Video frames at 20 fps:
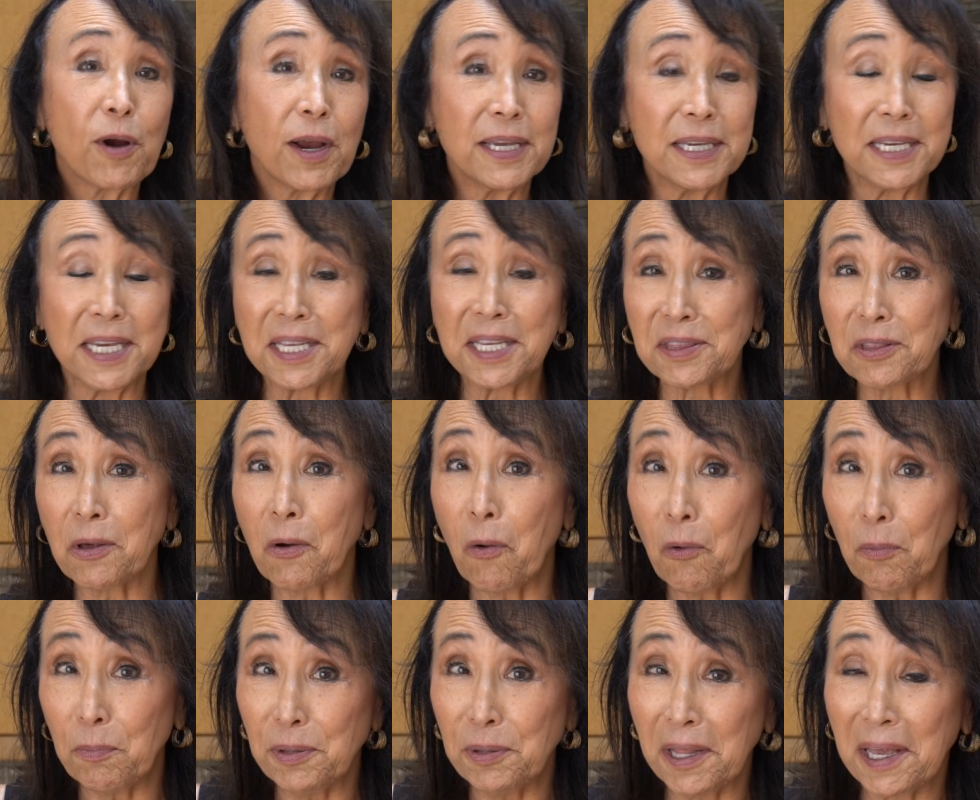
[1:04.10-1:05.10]
I eat the
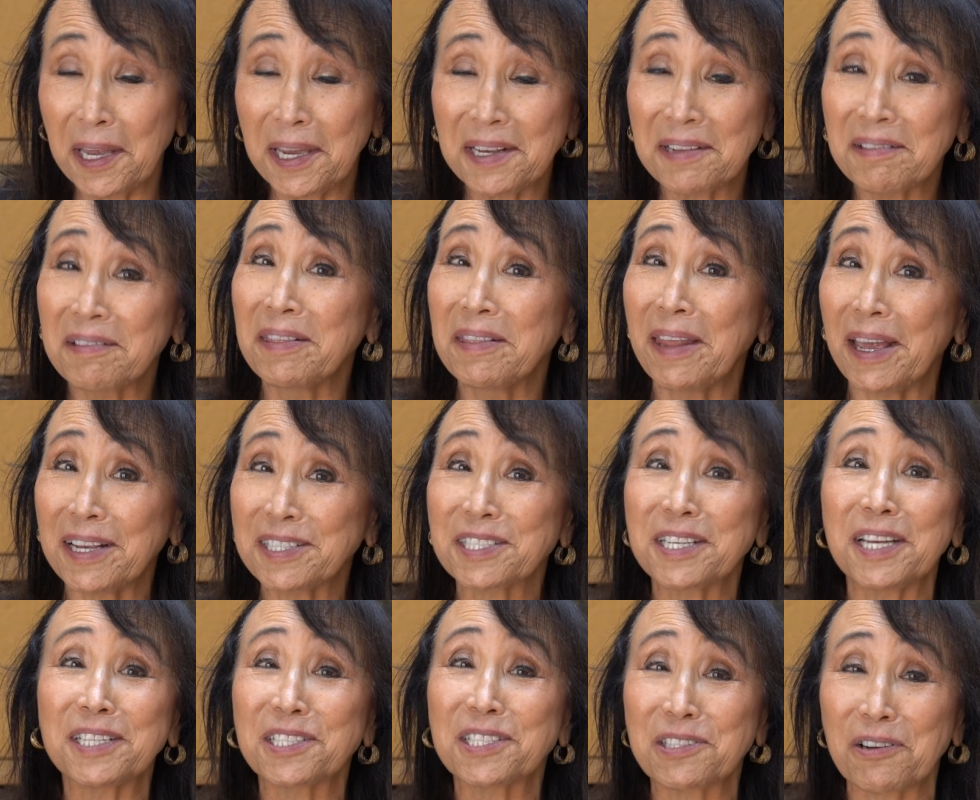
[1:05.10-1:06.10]
whole plate, let's
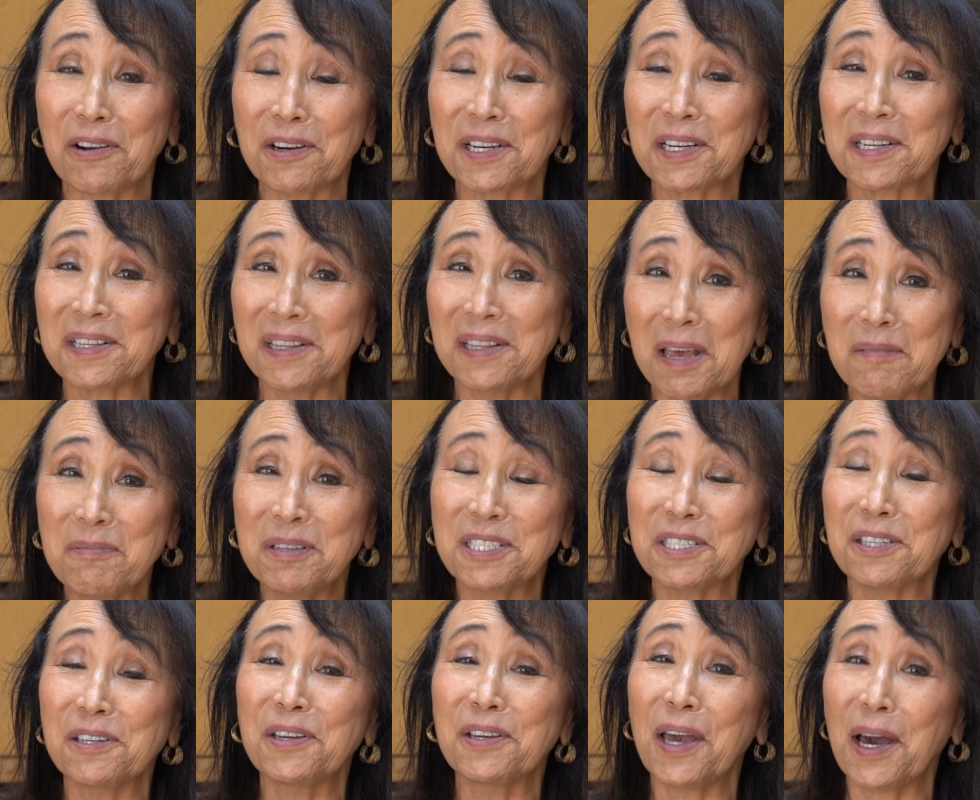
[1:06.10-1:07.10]
get started and let me
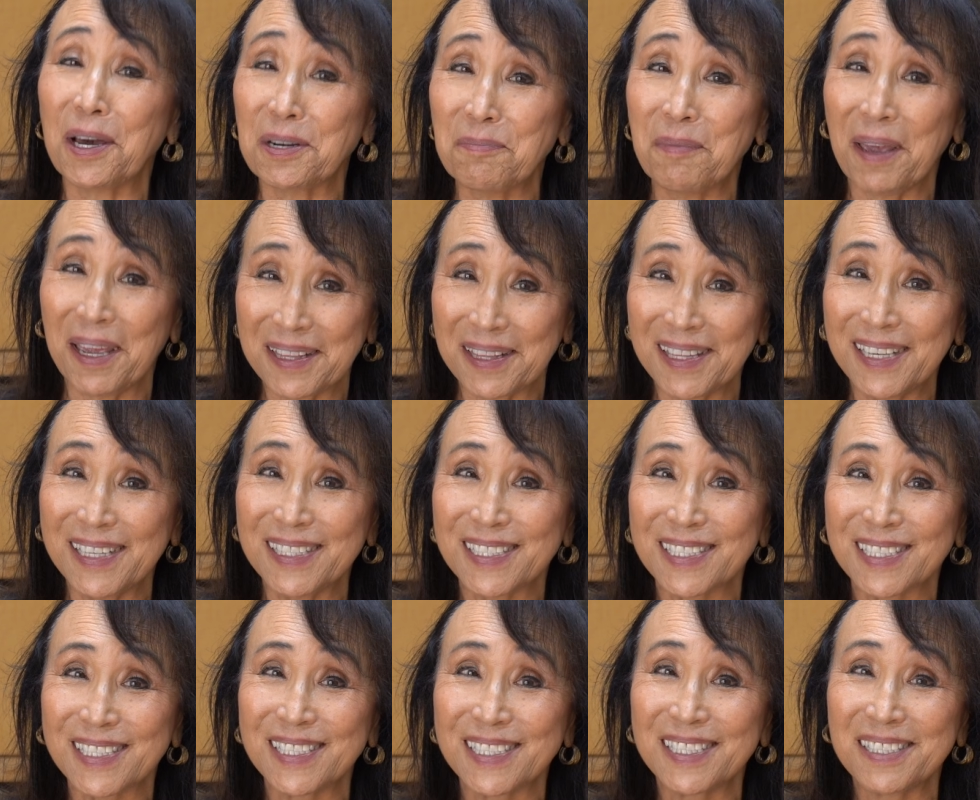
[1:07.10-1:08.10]
show you how to make these.